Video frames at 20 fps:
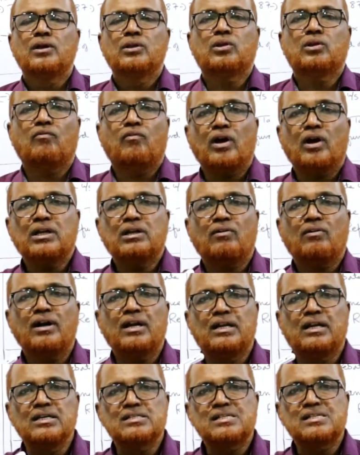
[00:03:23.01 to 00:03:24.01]
So
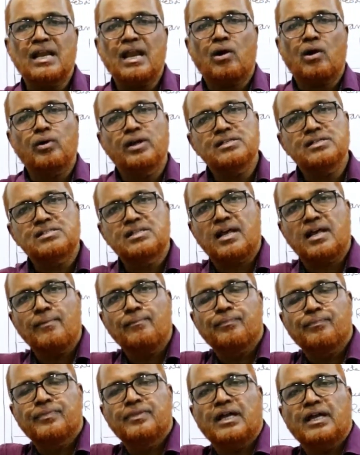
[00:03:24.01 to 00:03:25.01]
whatever disallowed is
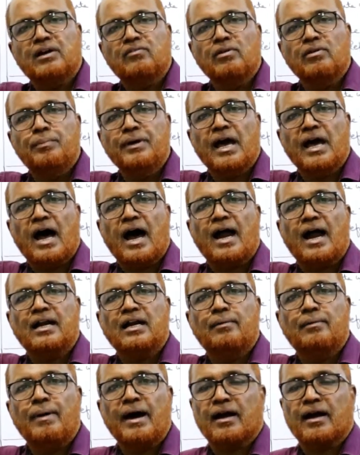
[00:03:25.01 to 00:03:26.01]
there, that will be
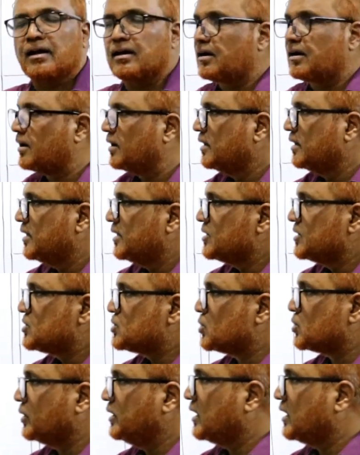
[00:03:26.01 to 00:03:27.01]
added back. So